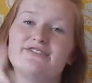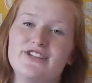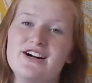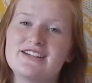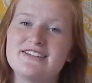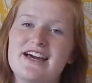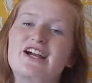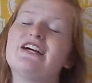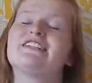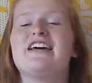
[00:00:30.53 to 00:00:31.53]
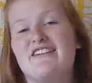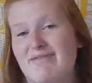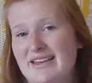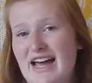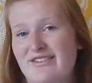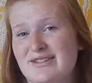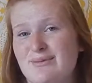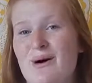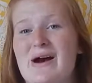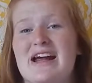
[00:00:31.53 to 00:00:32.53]
on Saturdays if my life isn't
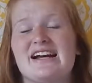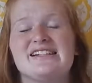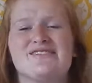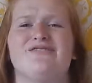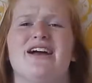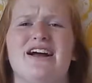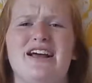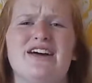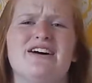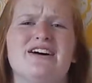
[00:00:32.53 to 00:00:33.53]
boring, because very